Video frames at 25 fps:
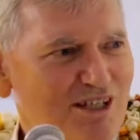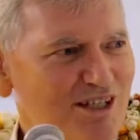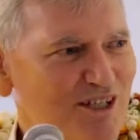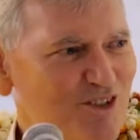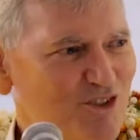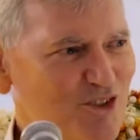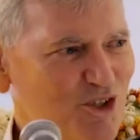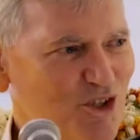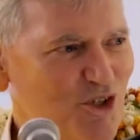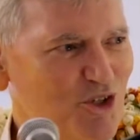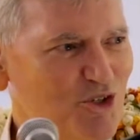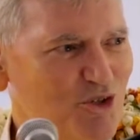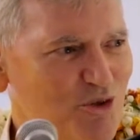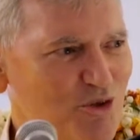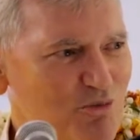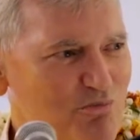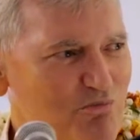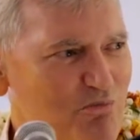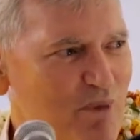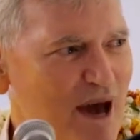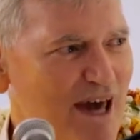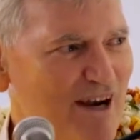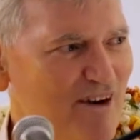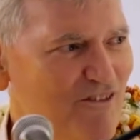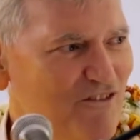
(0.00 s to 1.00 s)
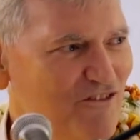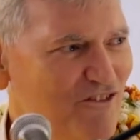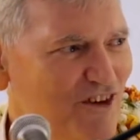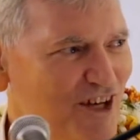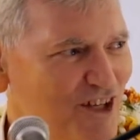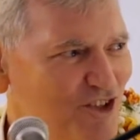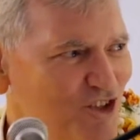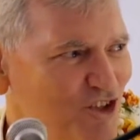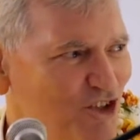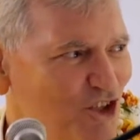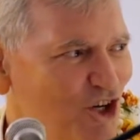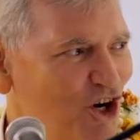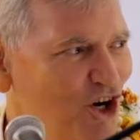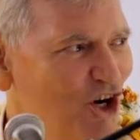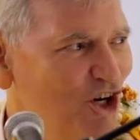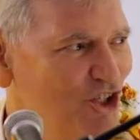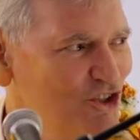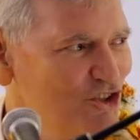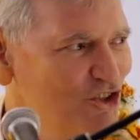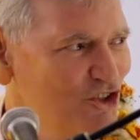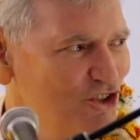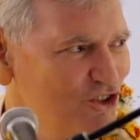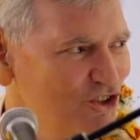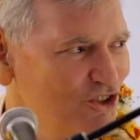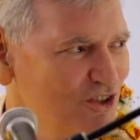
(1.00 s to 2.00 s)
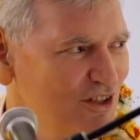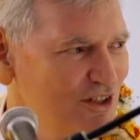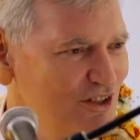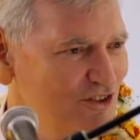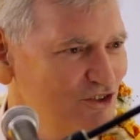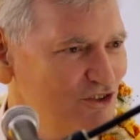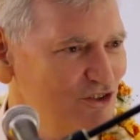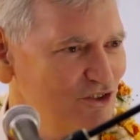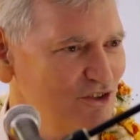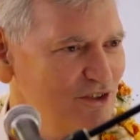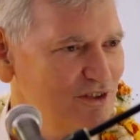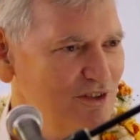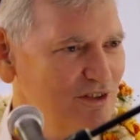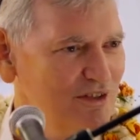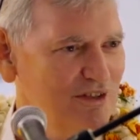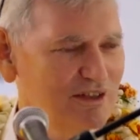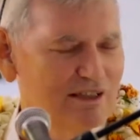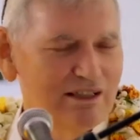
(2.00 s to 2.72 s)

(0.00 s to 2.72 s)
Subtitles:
is going to manifest consciousness.